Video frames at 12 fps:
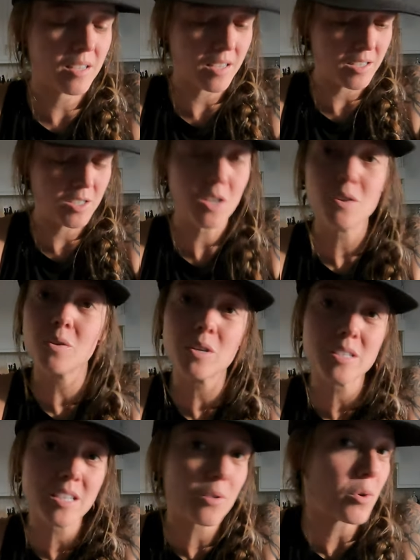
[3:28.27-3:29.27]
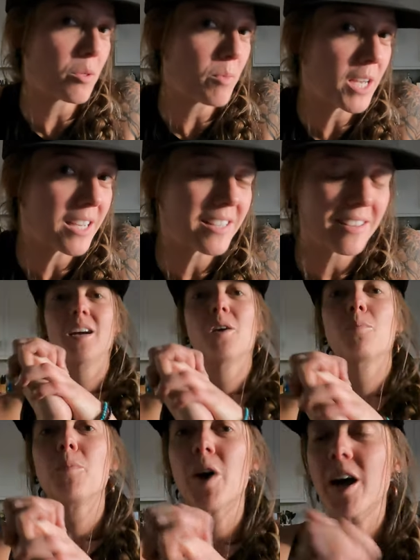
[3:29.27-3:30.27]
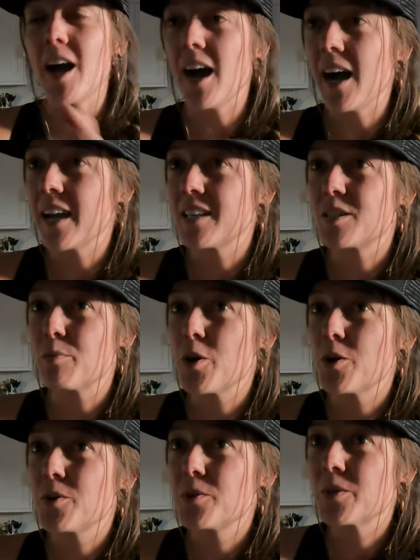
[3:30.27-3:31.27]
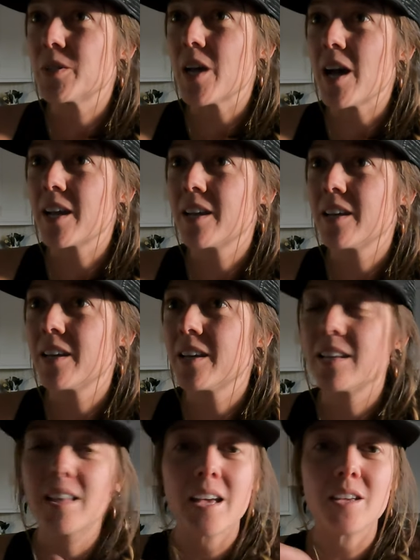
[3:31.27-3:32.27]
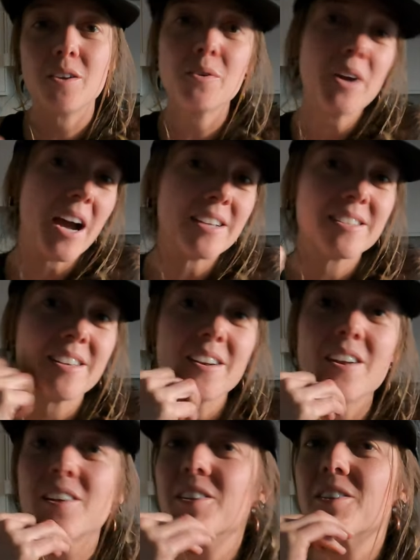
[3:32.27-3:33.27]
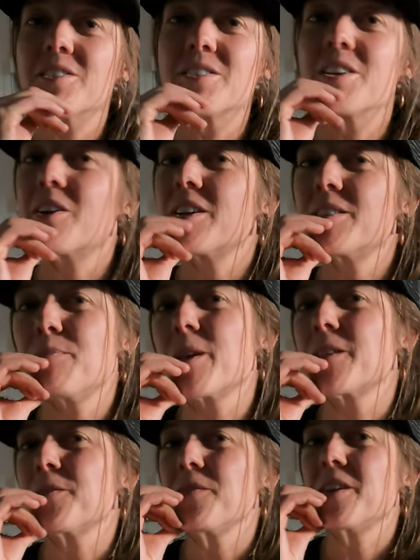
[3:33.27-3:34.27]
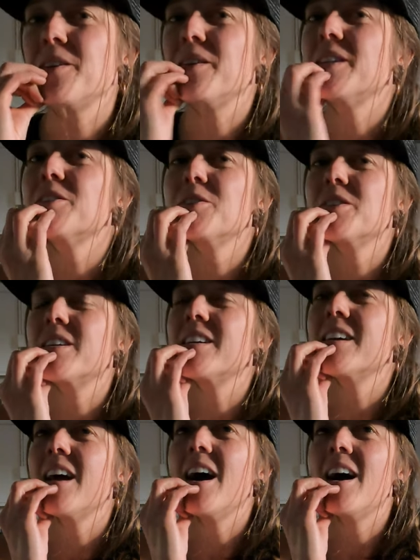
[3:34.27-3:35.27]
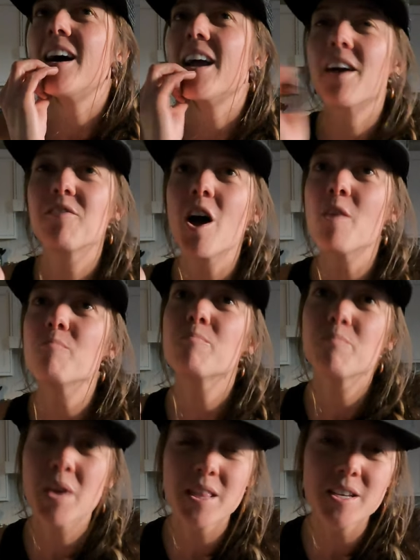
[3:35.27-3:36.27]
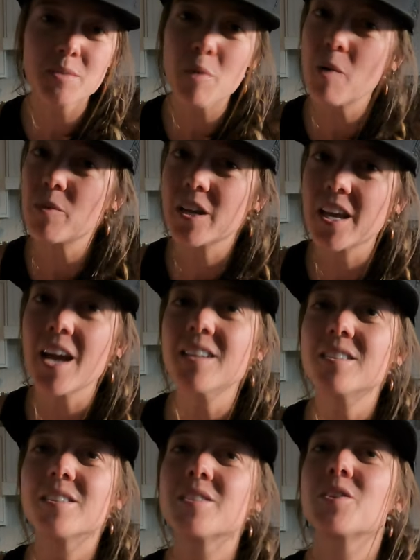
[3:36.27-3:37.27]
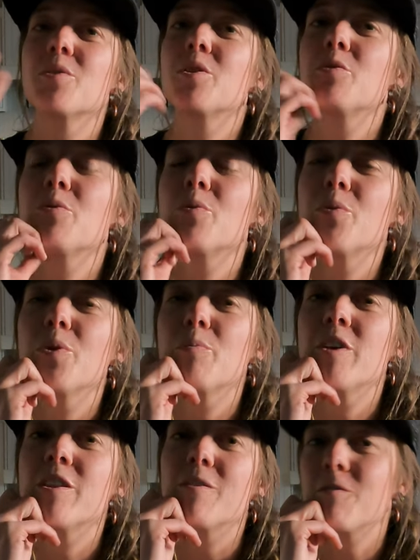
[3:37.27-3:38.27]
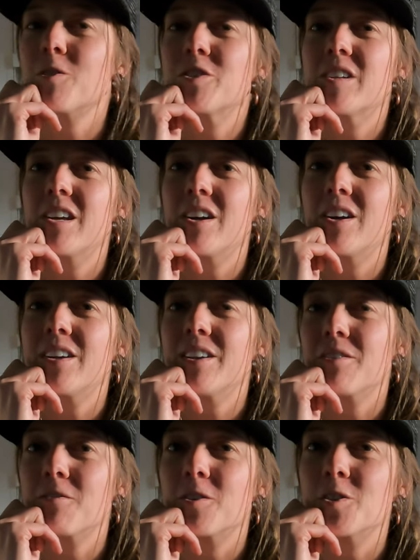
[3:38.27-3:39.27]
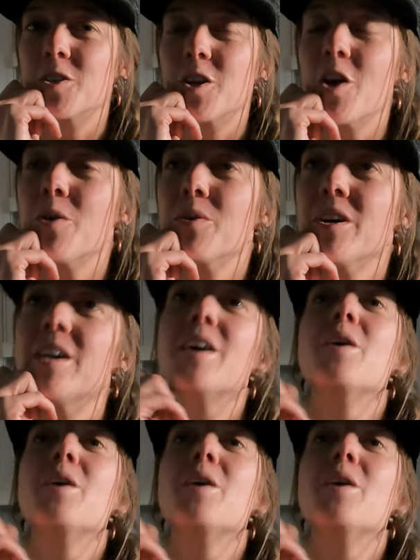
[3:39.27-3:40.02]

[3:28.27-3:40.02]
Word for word: Continue to stick with me. But I suppose I could let you guys in on a little secret to make this video interesting. I have not made this public yet, so you will be the first to hear it and the first to know.